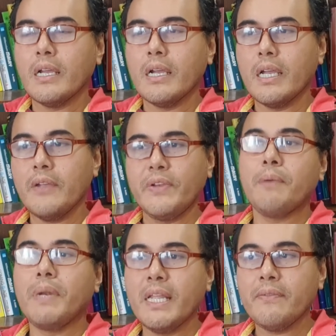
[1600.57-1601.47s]
if they
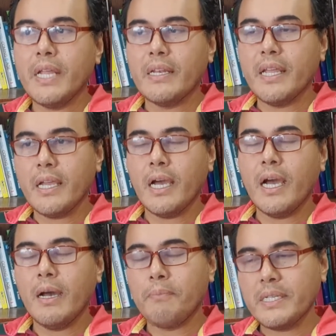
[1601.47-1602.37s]
believe that they
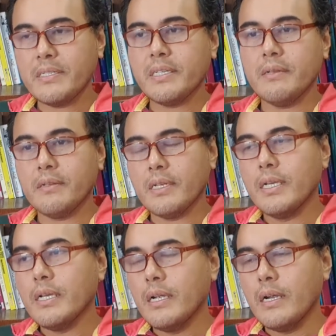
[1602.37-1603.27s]
are practicing
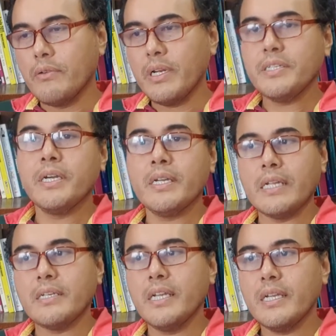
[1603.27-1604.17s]
religion,
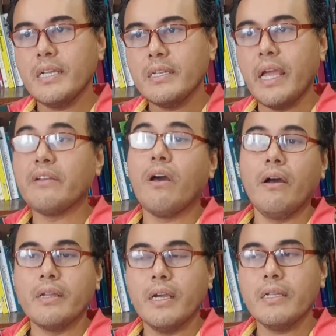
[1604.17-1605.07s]
actually they're
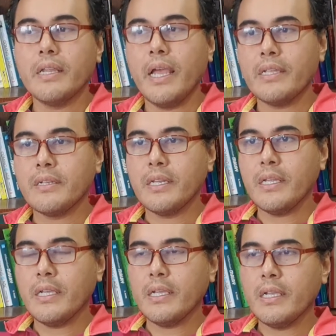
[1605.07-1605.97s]
not. They're
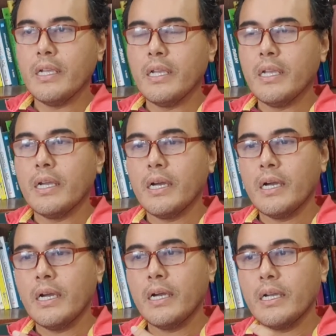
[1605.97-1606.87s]
actually
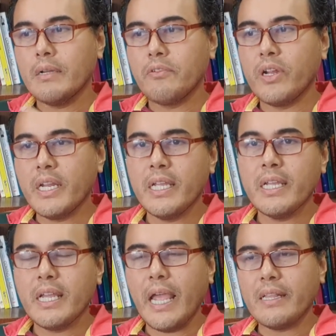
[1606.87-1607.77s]

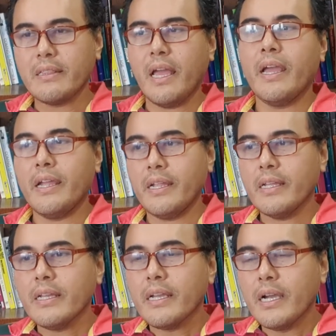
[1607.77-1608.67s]
really anti
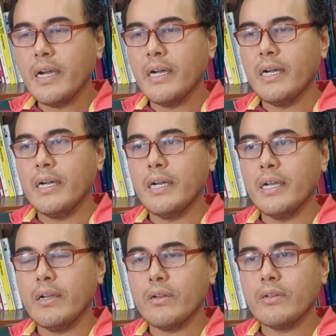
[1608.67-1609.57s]

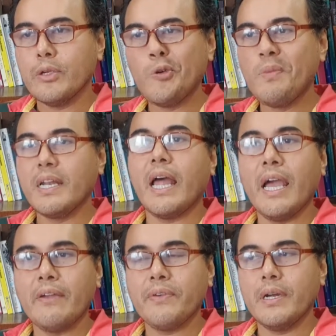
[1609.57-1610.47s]
human
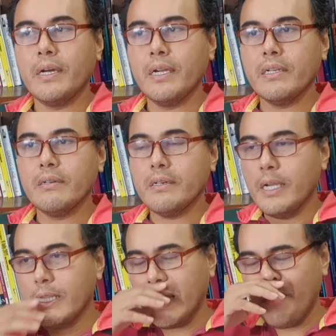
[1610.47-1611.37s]
life,
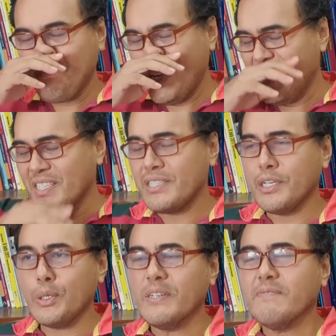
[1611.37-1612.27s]
anti peace,
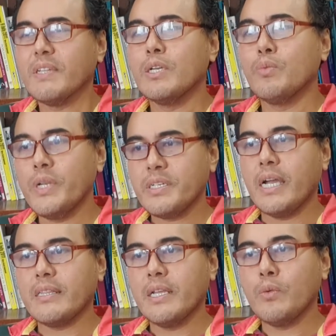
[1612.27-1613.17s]
which
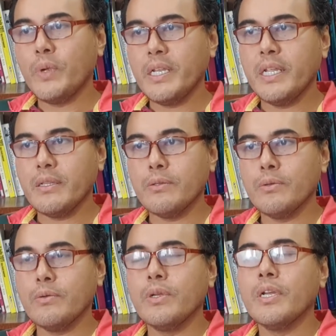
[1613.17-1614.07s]
I think we need
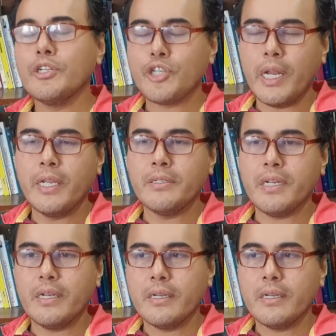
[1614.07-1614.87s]
to challenge and